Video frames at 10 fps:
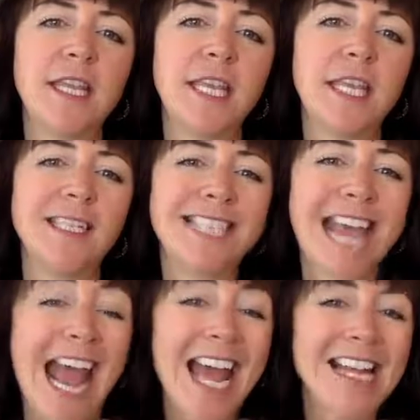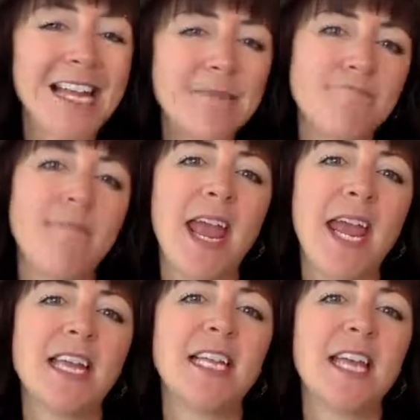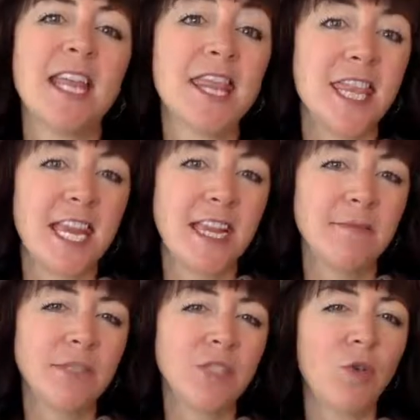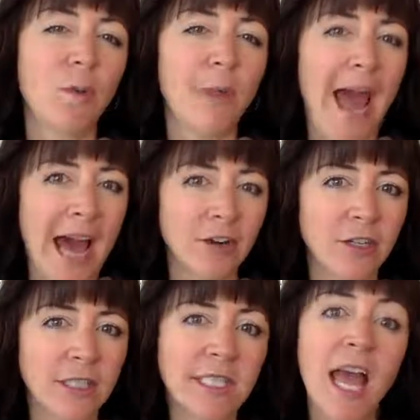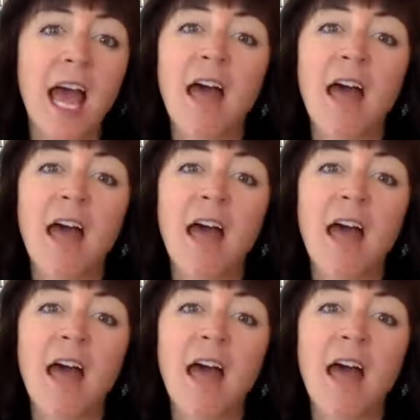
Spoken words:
the 10 main themes or patterns